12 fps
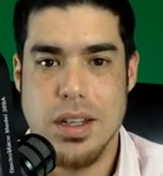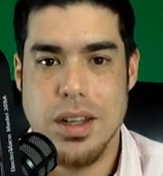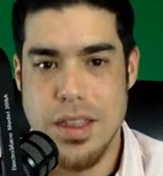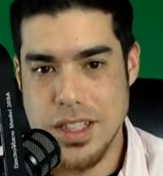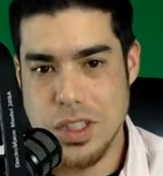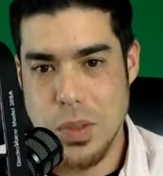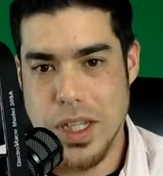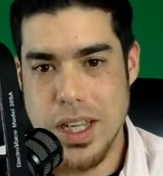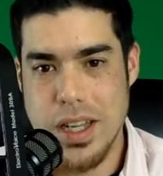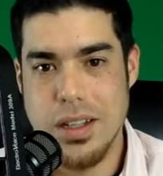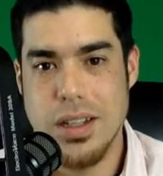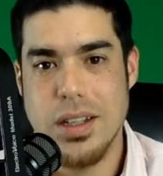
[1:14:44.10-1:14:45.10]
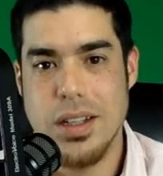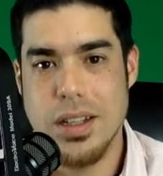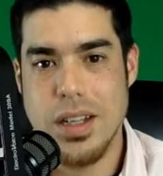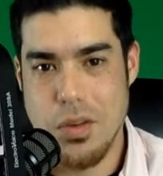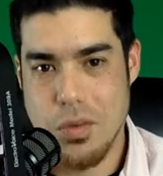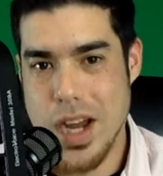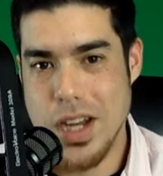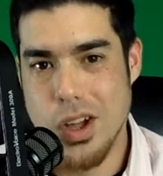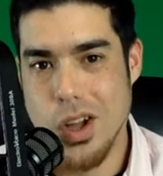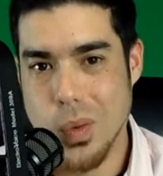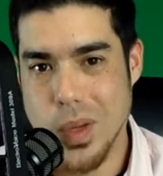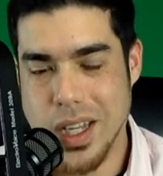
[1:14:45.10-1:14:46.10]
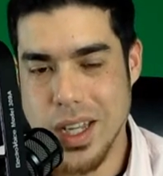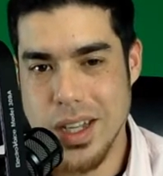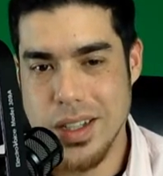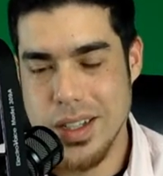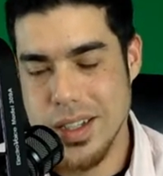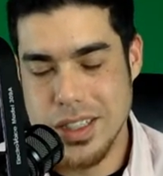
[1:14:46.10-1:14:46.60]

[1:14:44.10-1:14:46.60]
This weekend it rained all weekend.